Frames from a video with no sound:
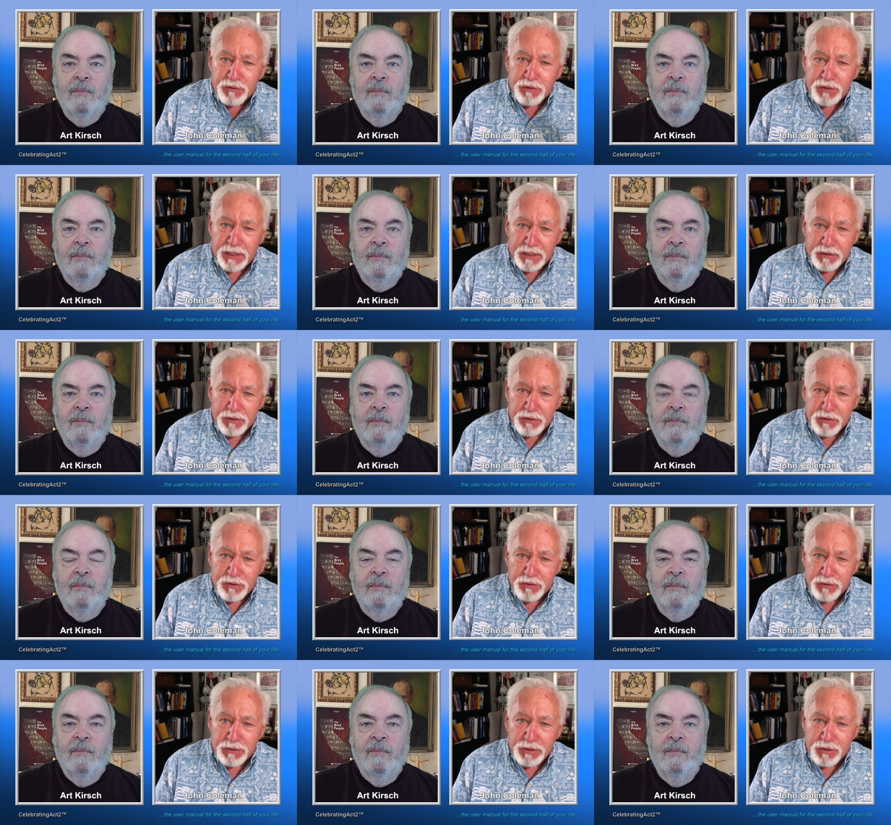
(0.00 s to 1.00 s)
Speaker 1: just
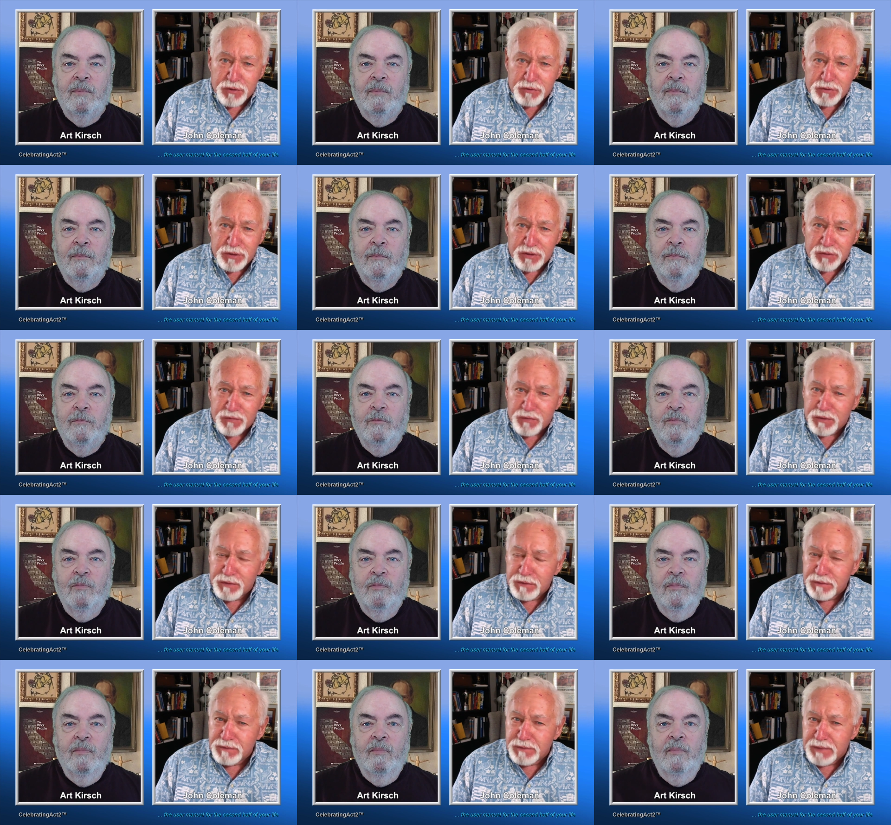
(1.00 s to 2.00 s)
changed your insurance
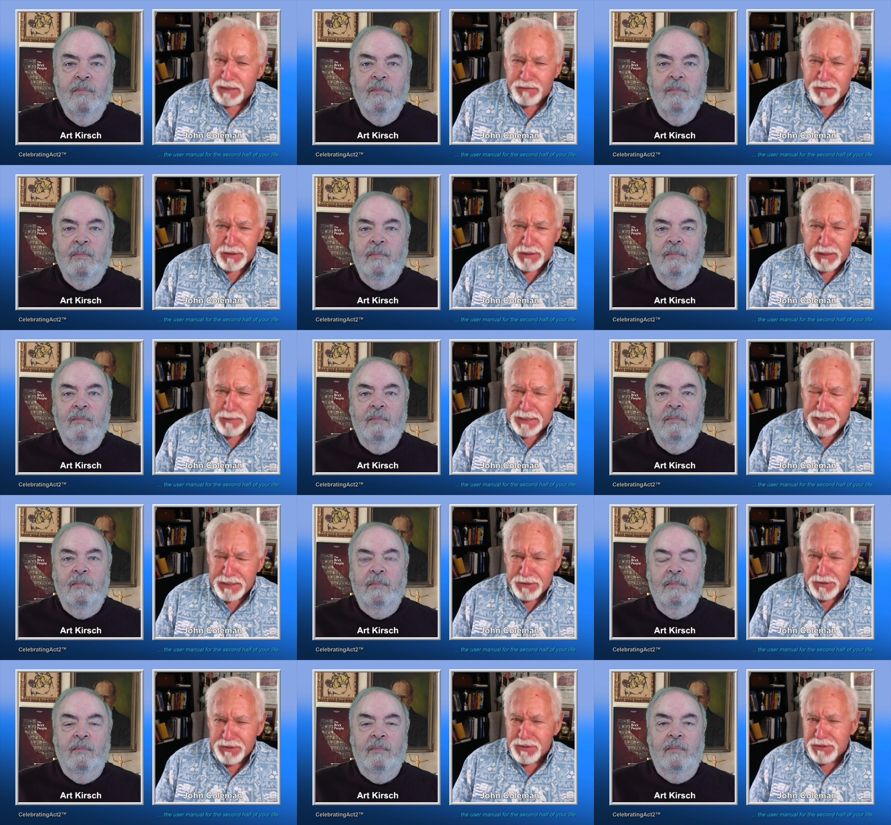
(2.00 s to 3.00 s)
for after how
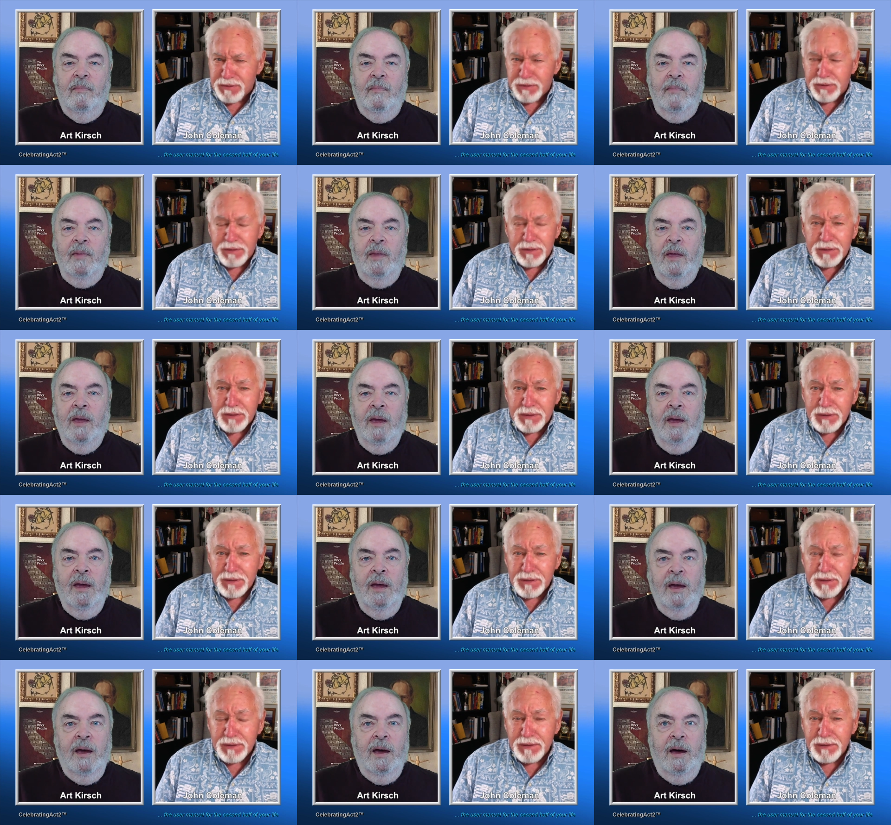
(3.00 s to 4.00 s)
many years?
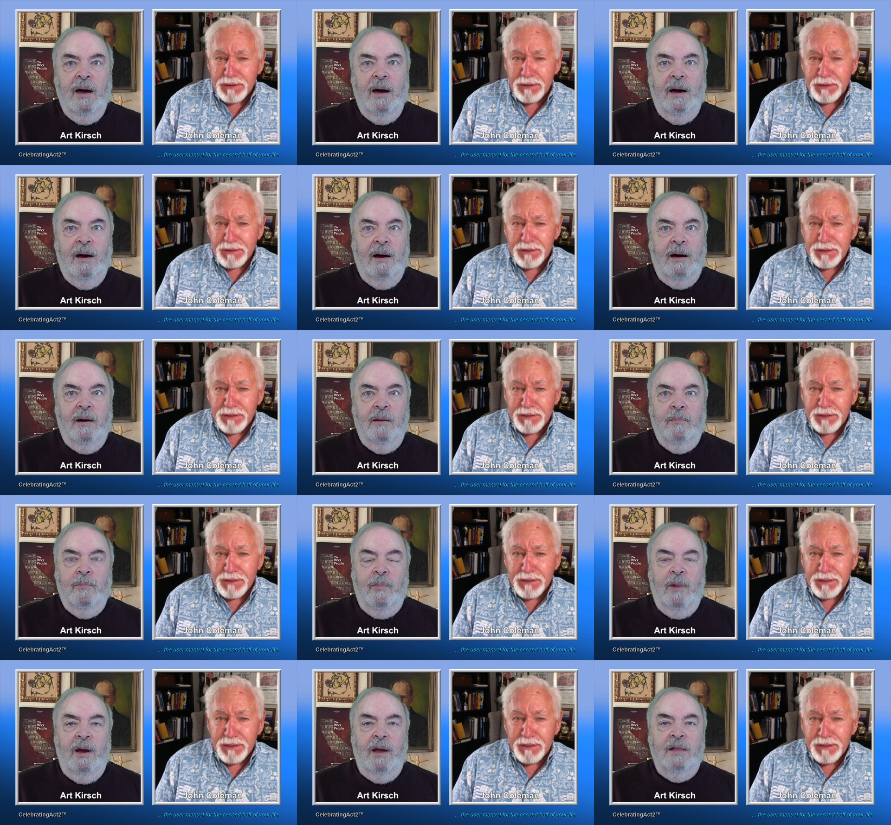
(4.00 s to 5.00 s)
Speaker 2: Uh,
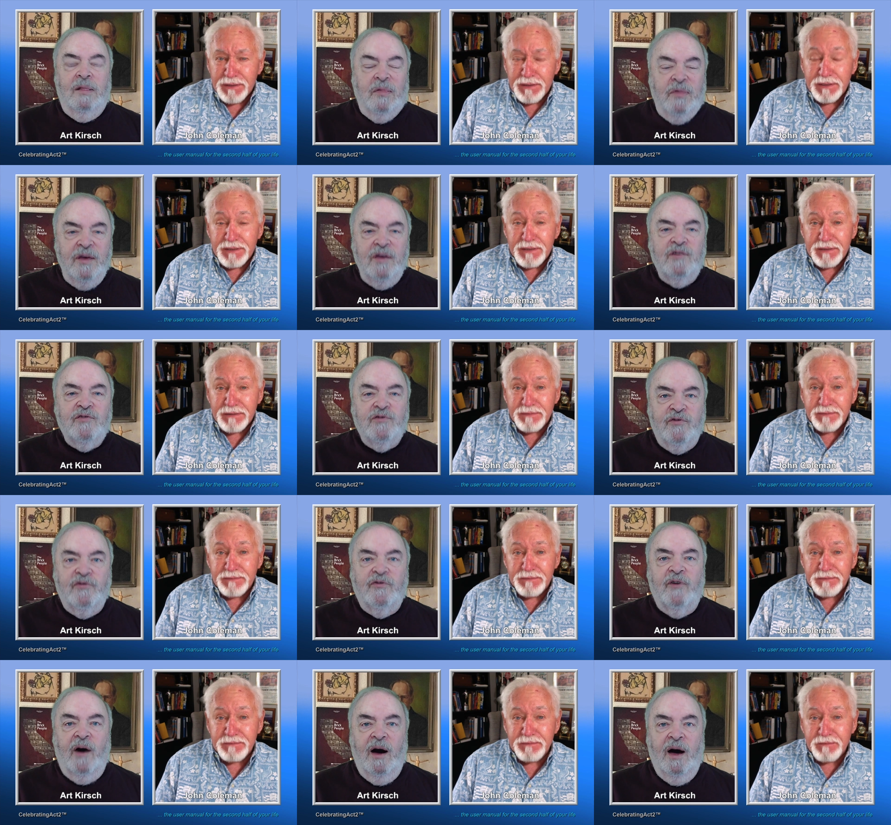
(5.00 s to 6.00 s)
at least
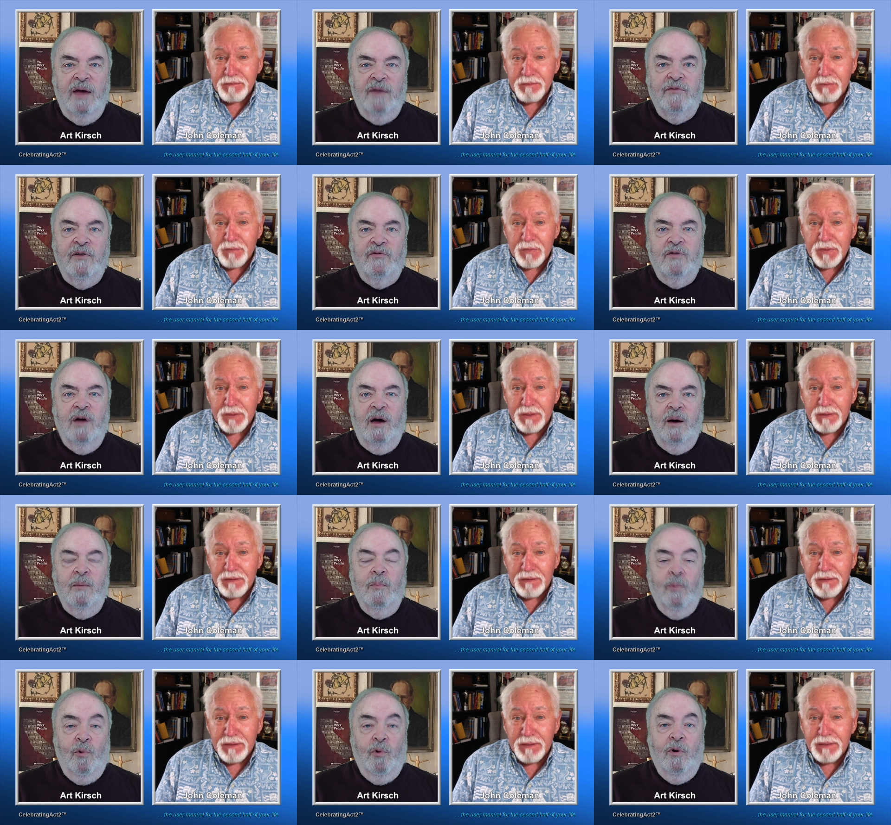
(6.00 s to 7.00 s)
five, if
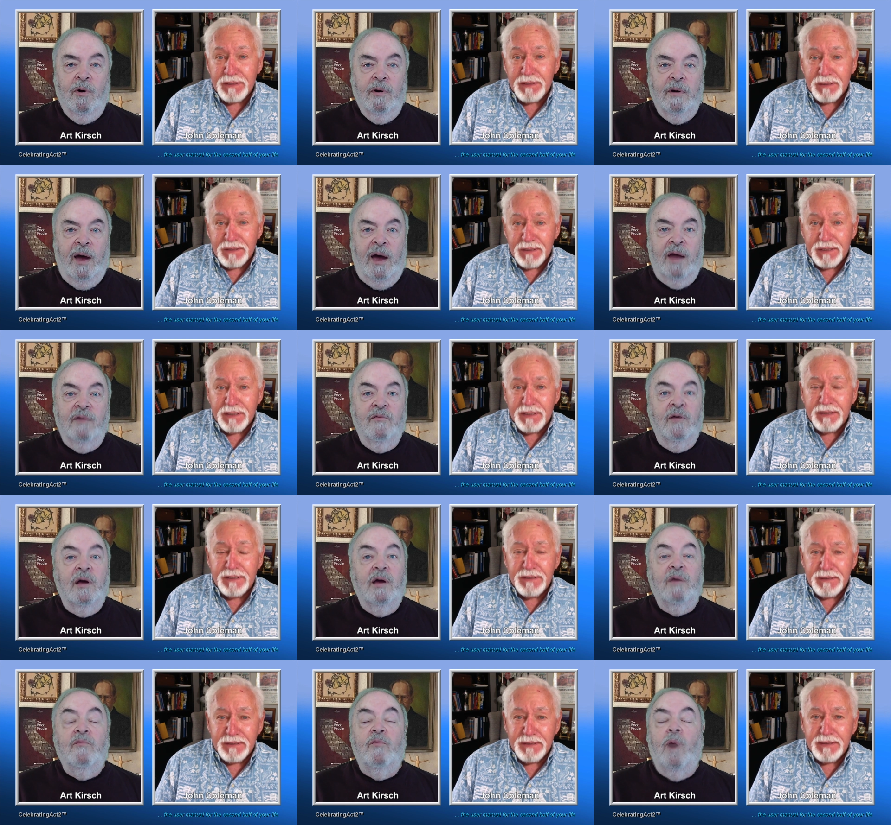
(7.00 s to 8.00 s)
not more.
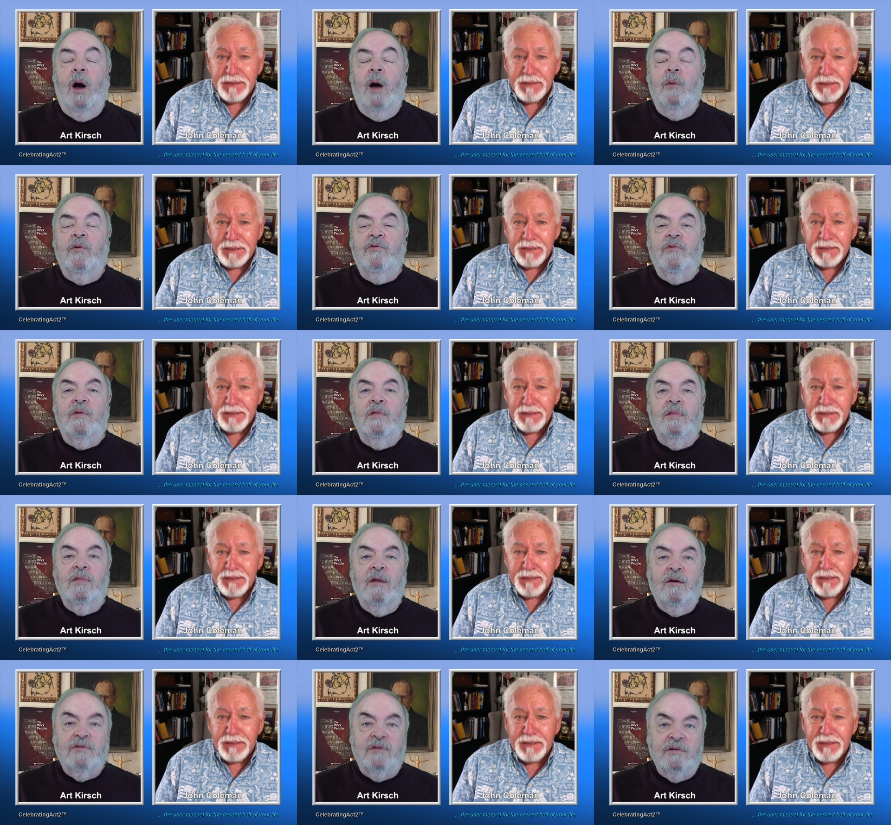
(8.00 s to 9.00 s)
And I was
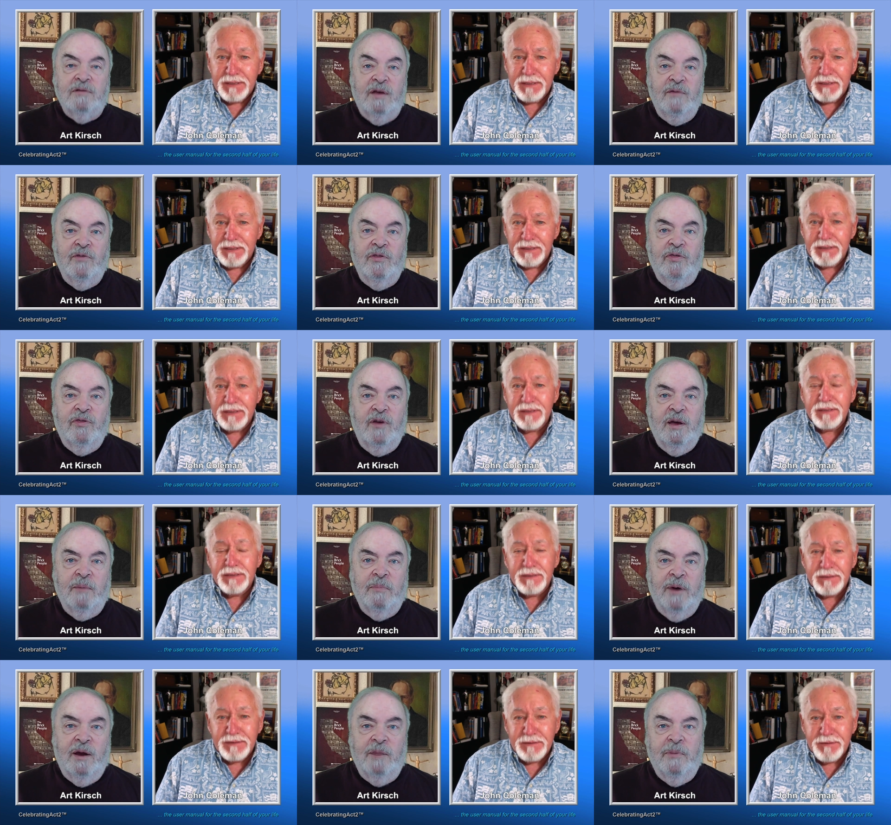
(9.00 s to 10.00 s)
reluctant to even think
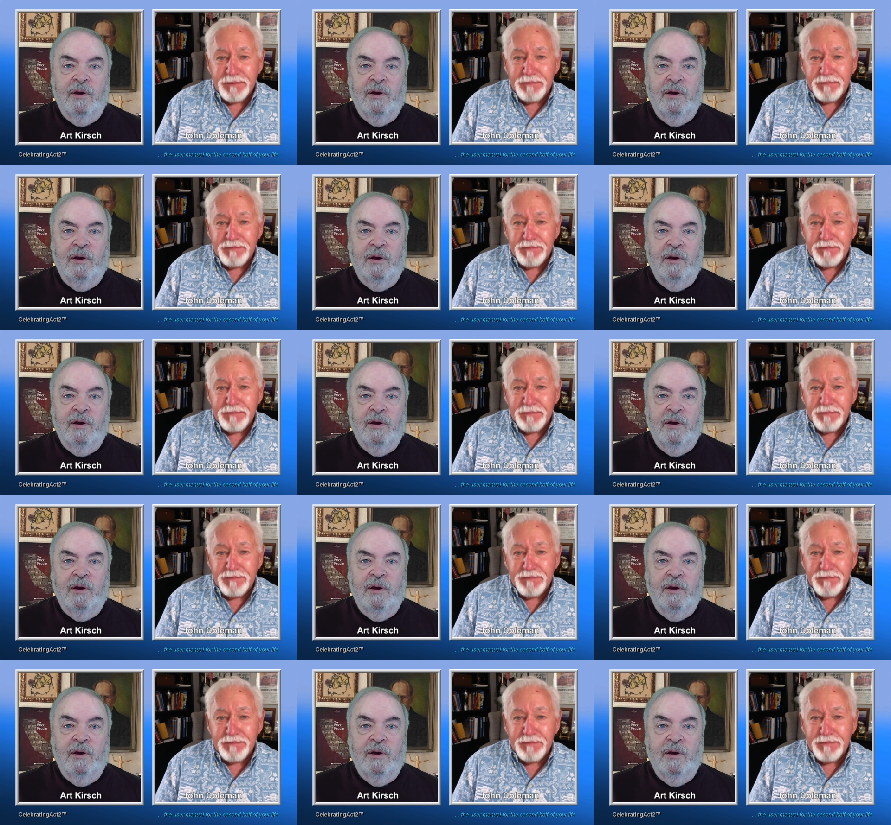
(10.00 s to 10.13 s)
about it